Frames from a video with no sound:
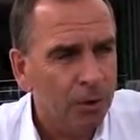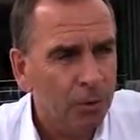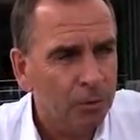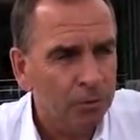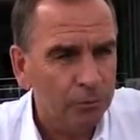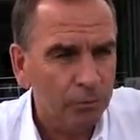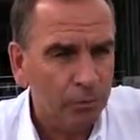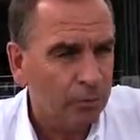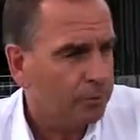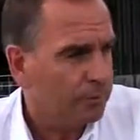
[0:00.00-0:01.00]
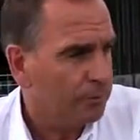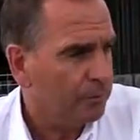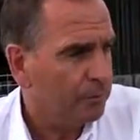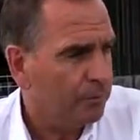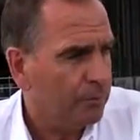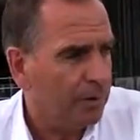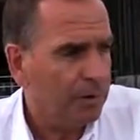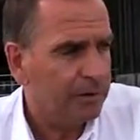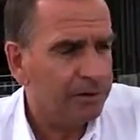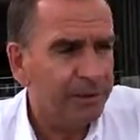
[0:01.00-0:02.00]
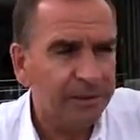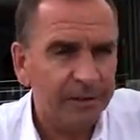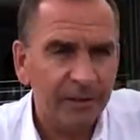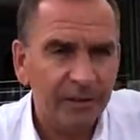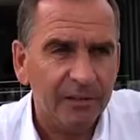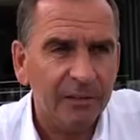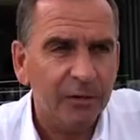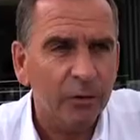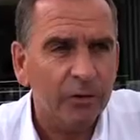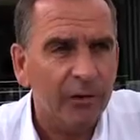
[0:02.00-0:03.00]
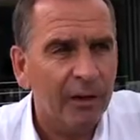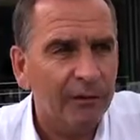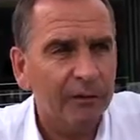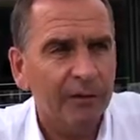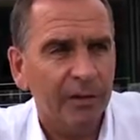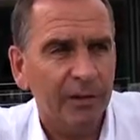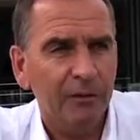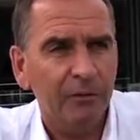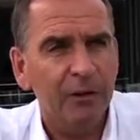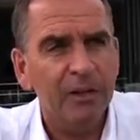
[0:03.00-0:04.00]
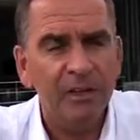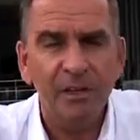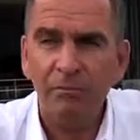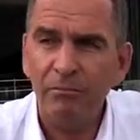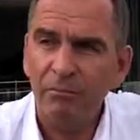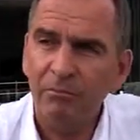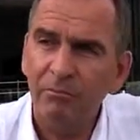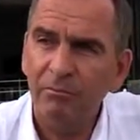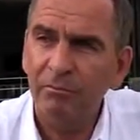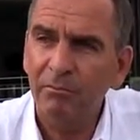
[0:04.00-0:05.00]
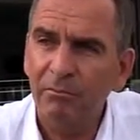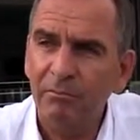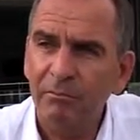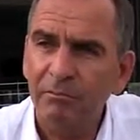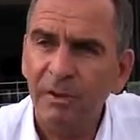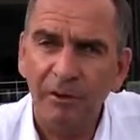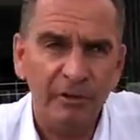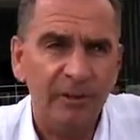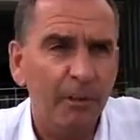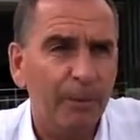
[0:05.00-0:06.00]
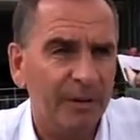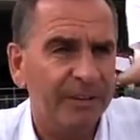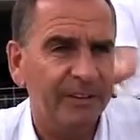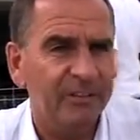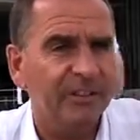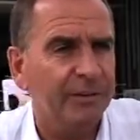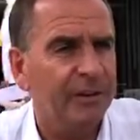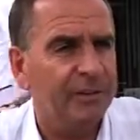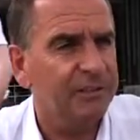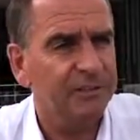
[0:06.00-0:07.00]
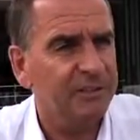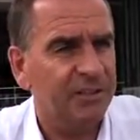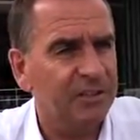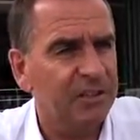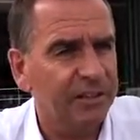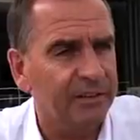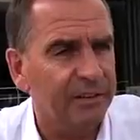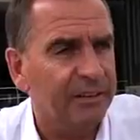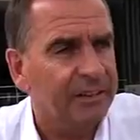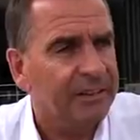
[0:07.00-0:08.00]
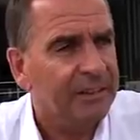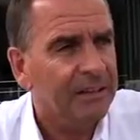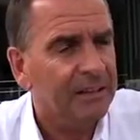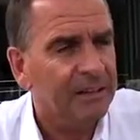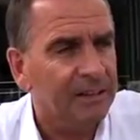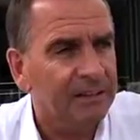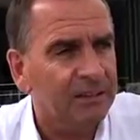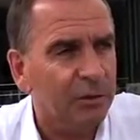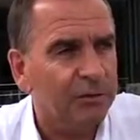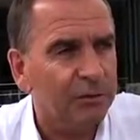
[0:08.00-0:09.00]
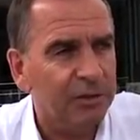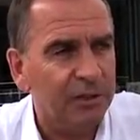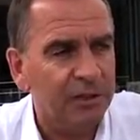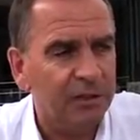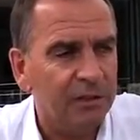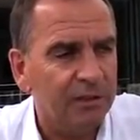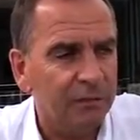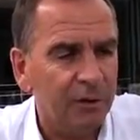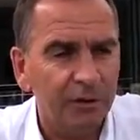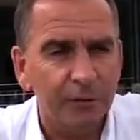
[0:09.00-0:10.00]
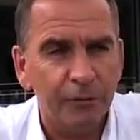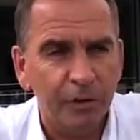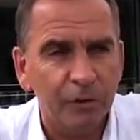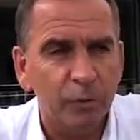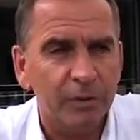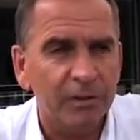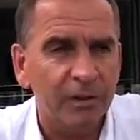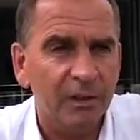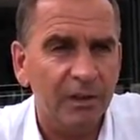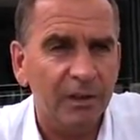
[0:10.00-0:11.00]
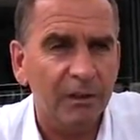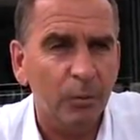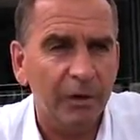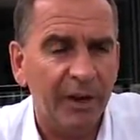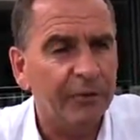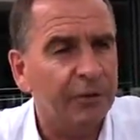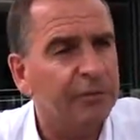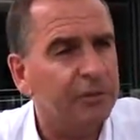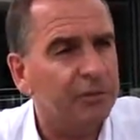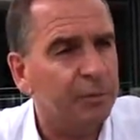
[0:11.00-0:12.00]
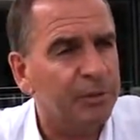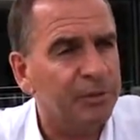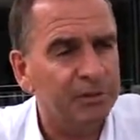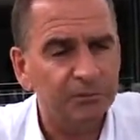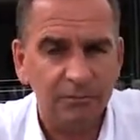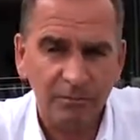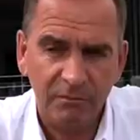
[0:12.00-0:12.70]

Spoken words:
No. I think they don't have really. They're not competitors in the race. That's clear. So if we are in front with Andre for the sprints,